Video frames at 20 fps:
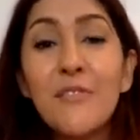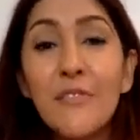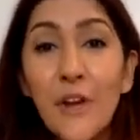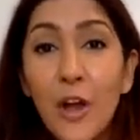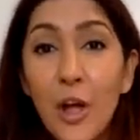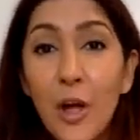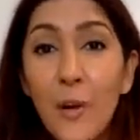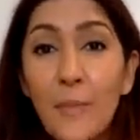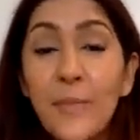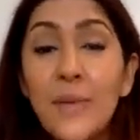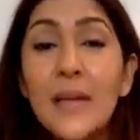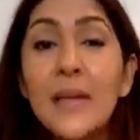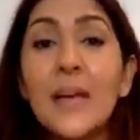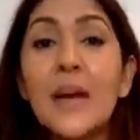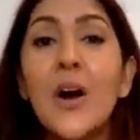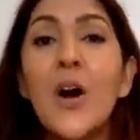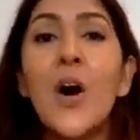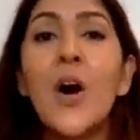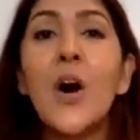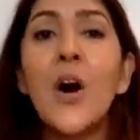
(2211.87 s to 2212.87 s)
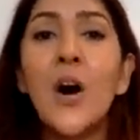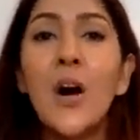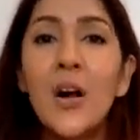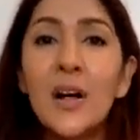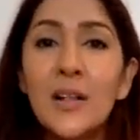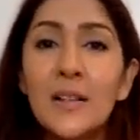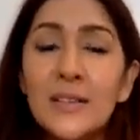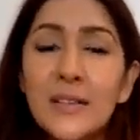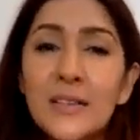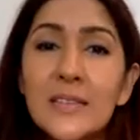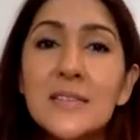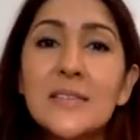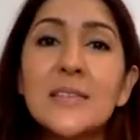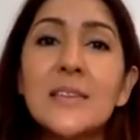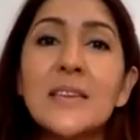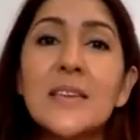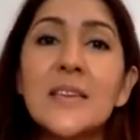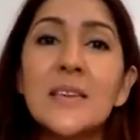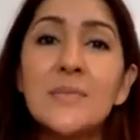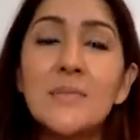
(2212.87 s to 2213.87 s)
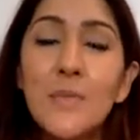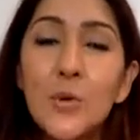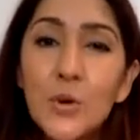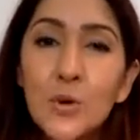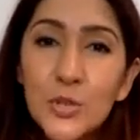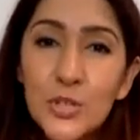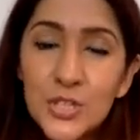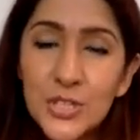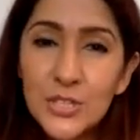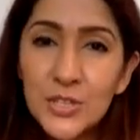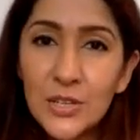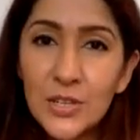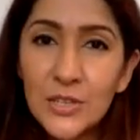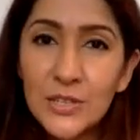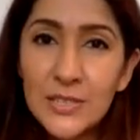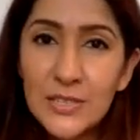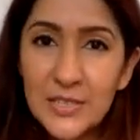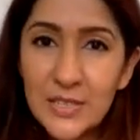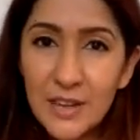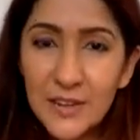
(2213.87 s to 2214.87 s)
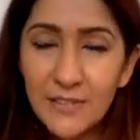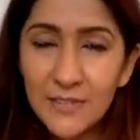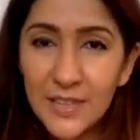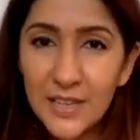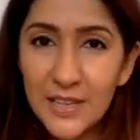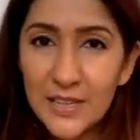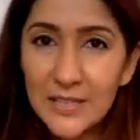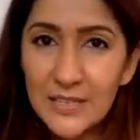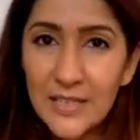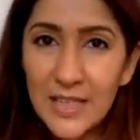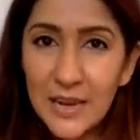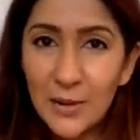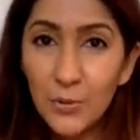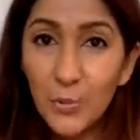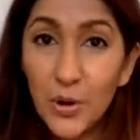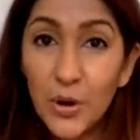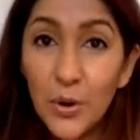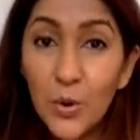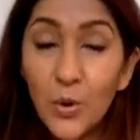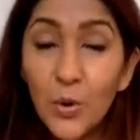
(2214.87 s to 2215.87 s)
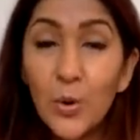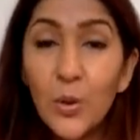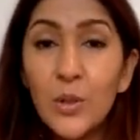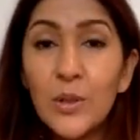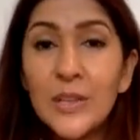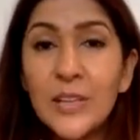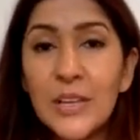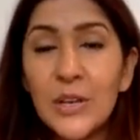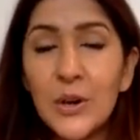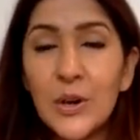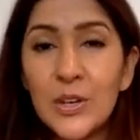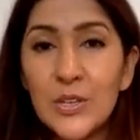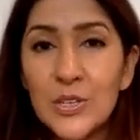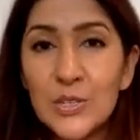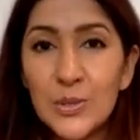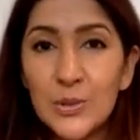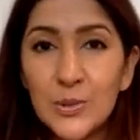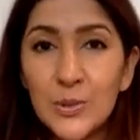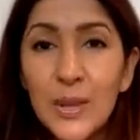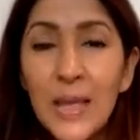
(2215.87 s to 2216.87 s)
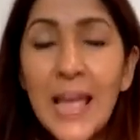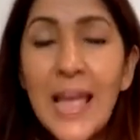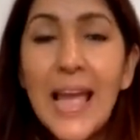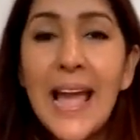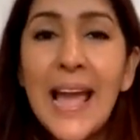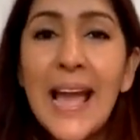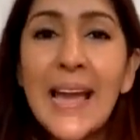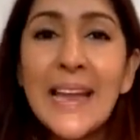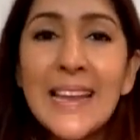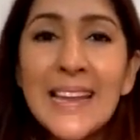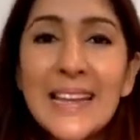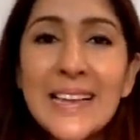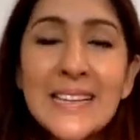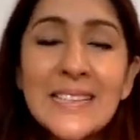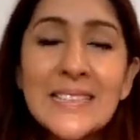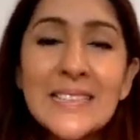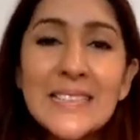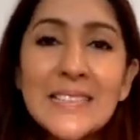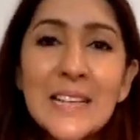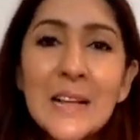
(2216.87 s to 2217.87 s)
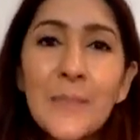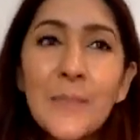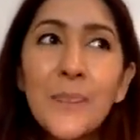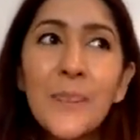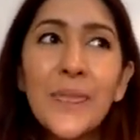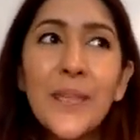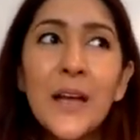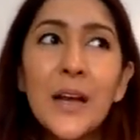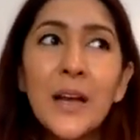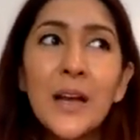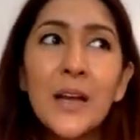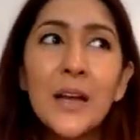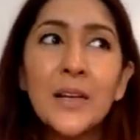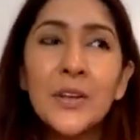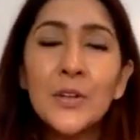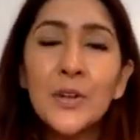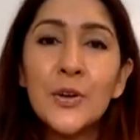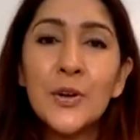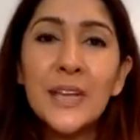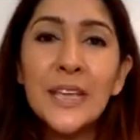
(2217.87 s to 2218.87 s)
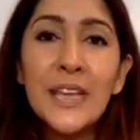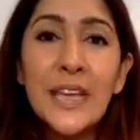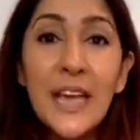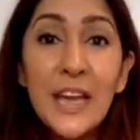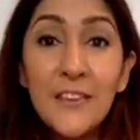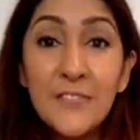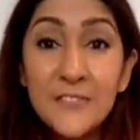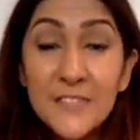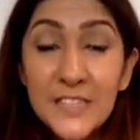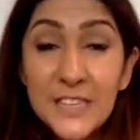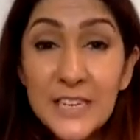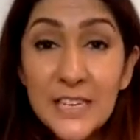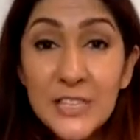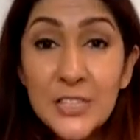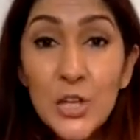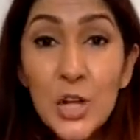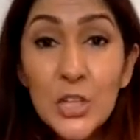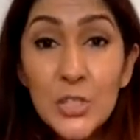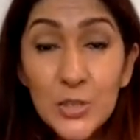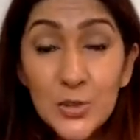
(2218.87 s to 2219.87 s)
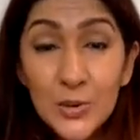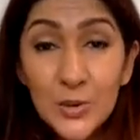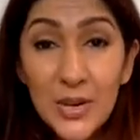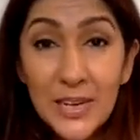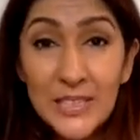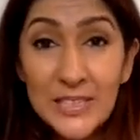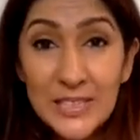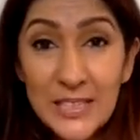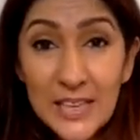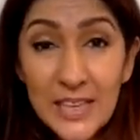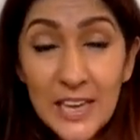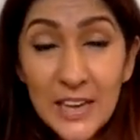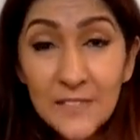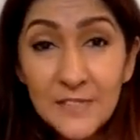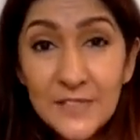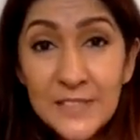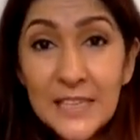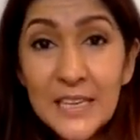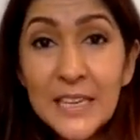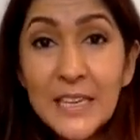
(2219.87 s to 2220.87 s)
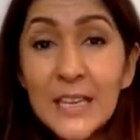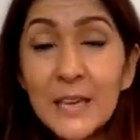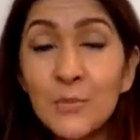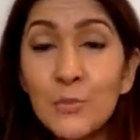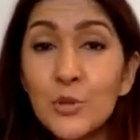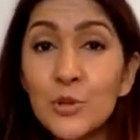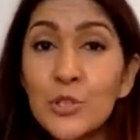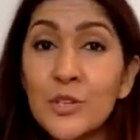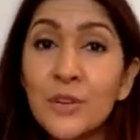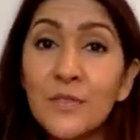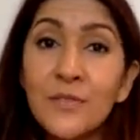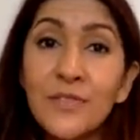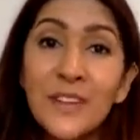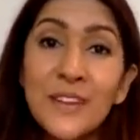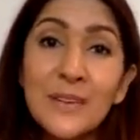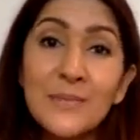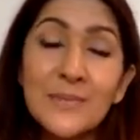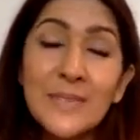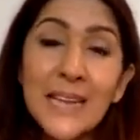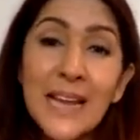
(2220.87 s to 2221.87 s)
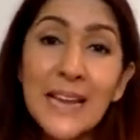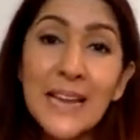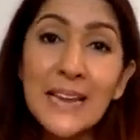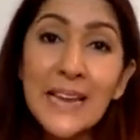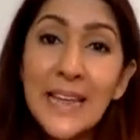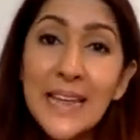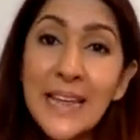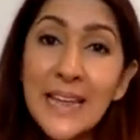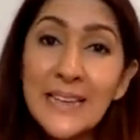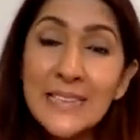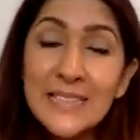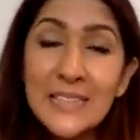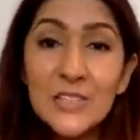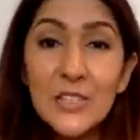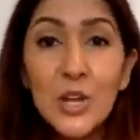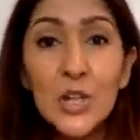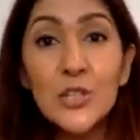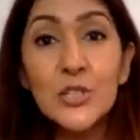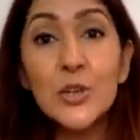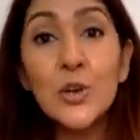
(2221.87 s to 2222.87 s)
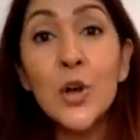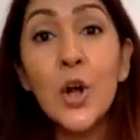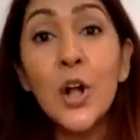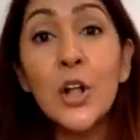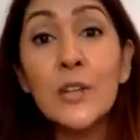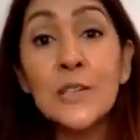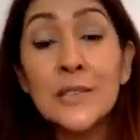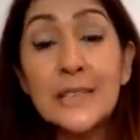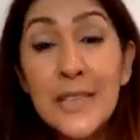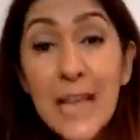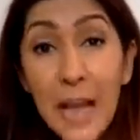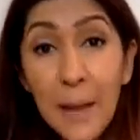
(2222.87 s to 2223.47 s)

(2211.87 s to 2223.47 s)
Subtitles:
from all this emotional stuff that we're holding on to. And it's EFT, it's also known as EFT, emotional freedom techniques. It's also called